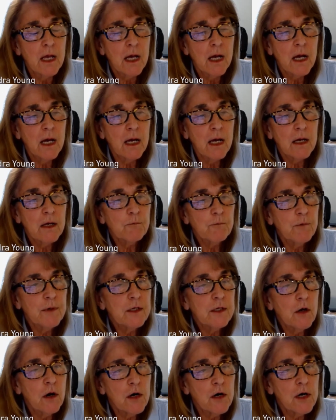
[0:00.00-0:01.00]

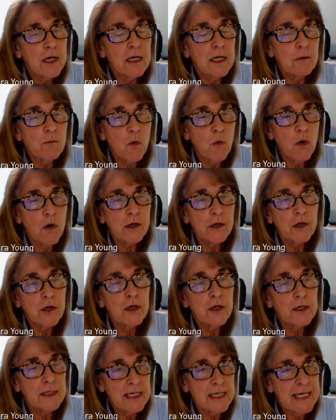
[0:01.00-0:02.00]
regarding water
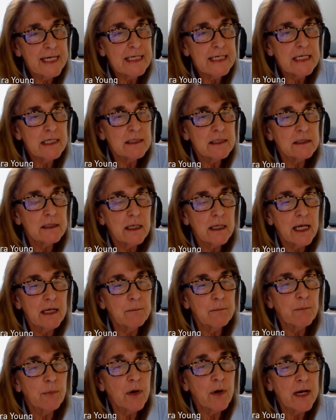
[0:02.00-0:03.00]
and heat
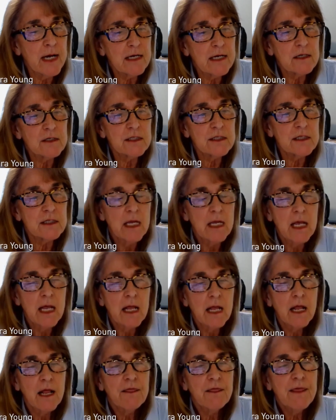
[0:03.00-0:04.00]
and breaks,
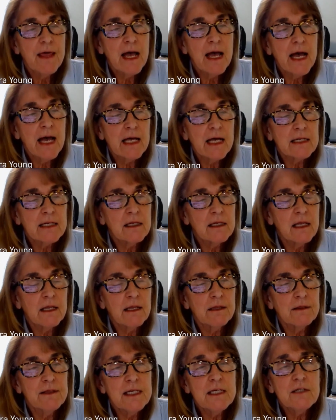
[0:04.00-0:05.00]
that
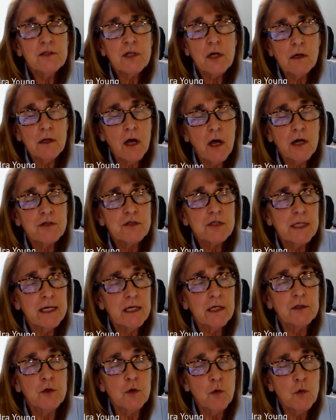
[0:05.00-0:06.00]
these are largely
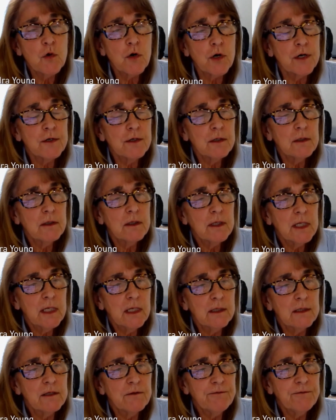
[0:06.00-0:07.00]
ignored
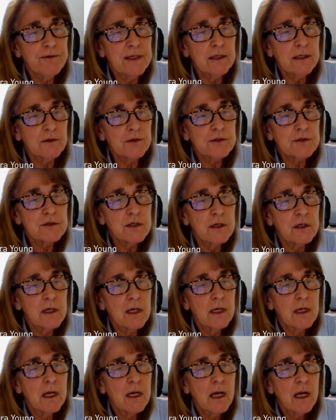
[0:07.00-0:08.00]
in the fields.
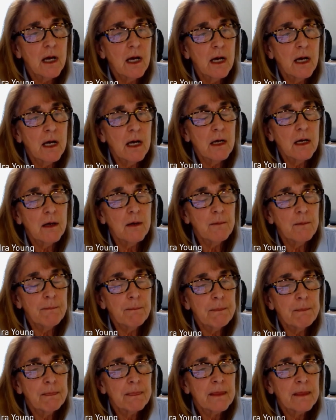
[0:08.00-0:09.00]

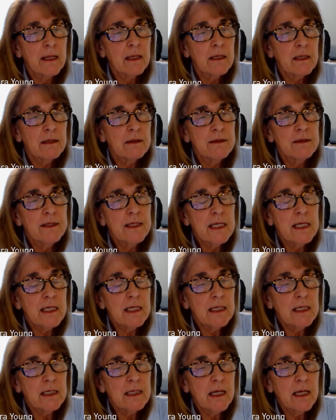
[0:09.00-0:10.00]
The
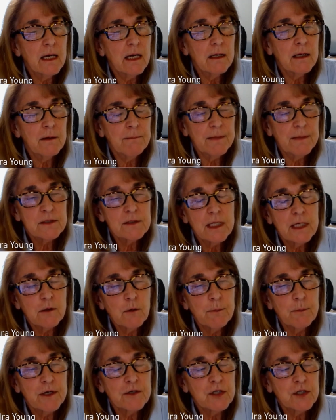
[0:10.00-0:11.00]
Mixteco
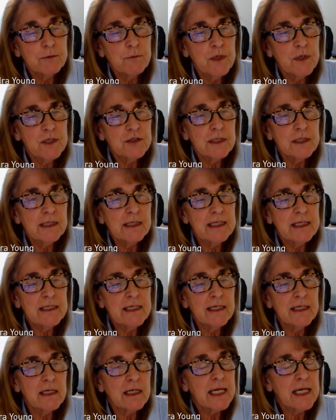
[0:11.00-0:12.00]
Project recently
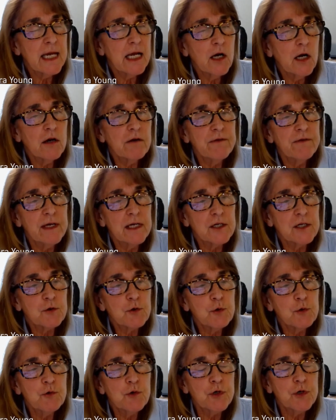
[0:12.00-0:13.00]
did a caravan
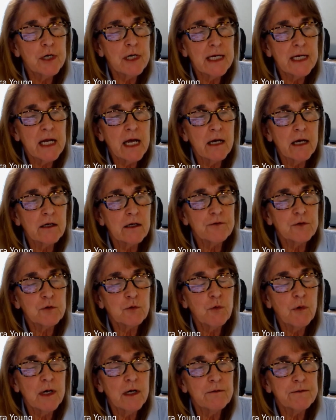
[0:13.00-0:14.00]
tour, and out of
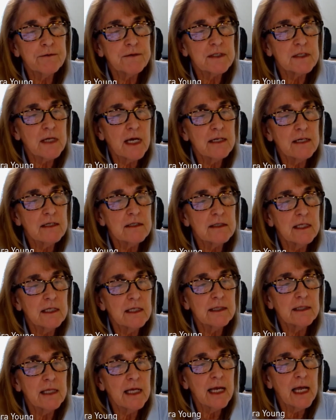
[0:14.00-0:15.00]
12 sites
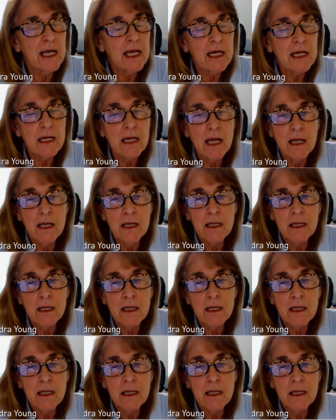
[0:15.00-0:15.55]
that they